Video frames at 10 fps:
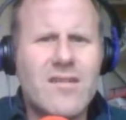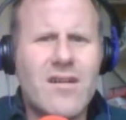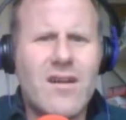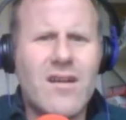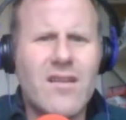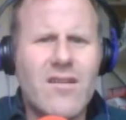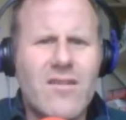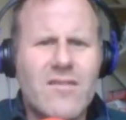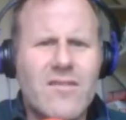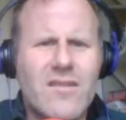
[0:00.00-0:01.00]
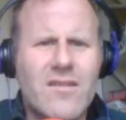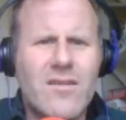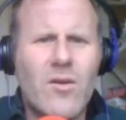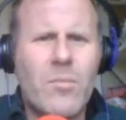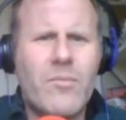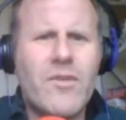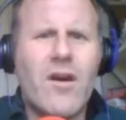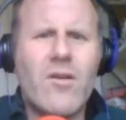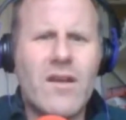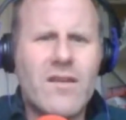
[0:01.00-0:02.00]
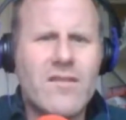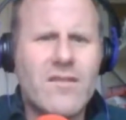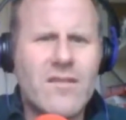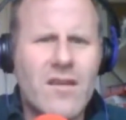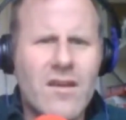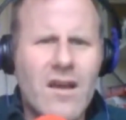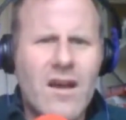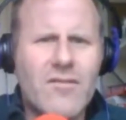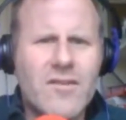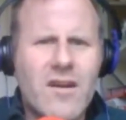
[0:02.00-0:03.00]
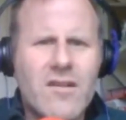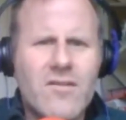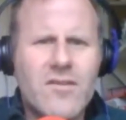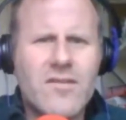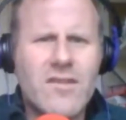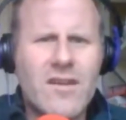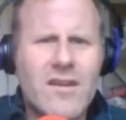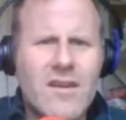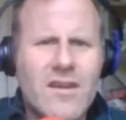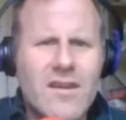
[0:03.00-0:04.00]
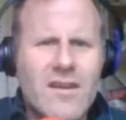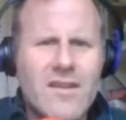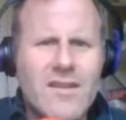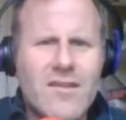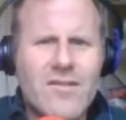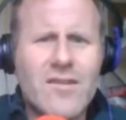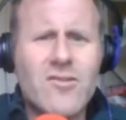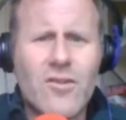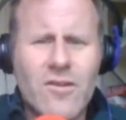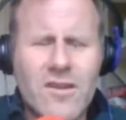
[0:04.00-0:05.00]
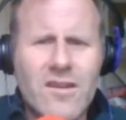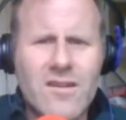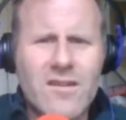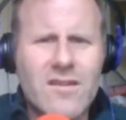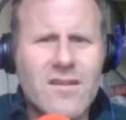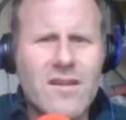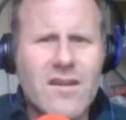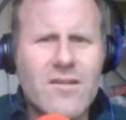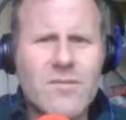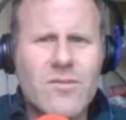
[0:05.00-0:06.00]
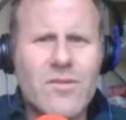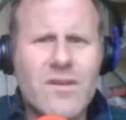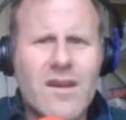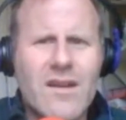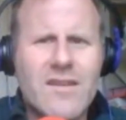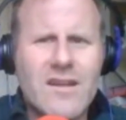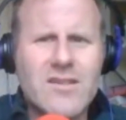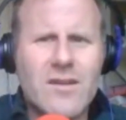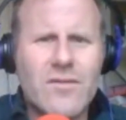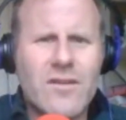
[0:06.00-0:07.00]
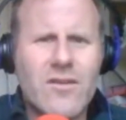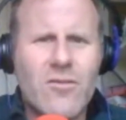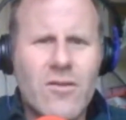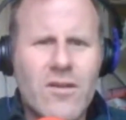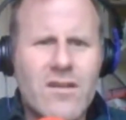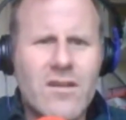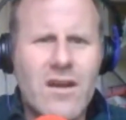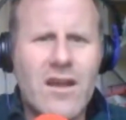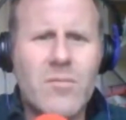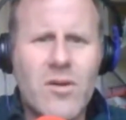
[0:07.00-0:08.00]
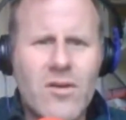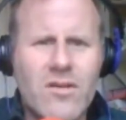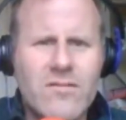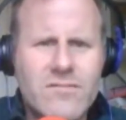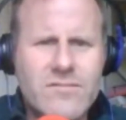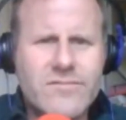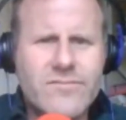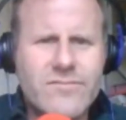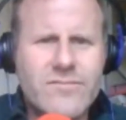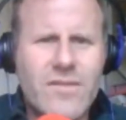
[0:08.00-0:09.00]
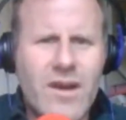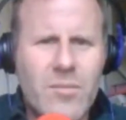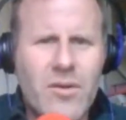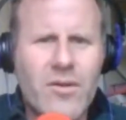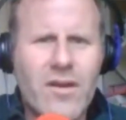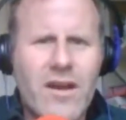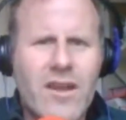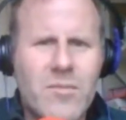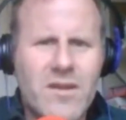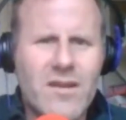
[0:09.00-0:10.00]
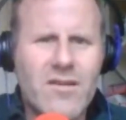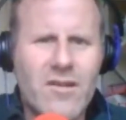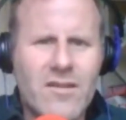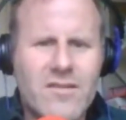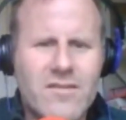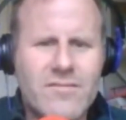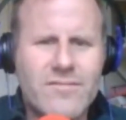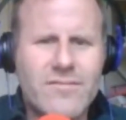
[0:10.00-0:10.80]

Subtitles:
Lords. Oh, okay, this is, and for dog lovers, there is a dorgie, a cross between a dachshund and a corgi, and a puggle. A pug and a beagle cross.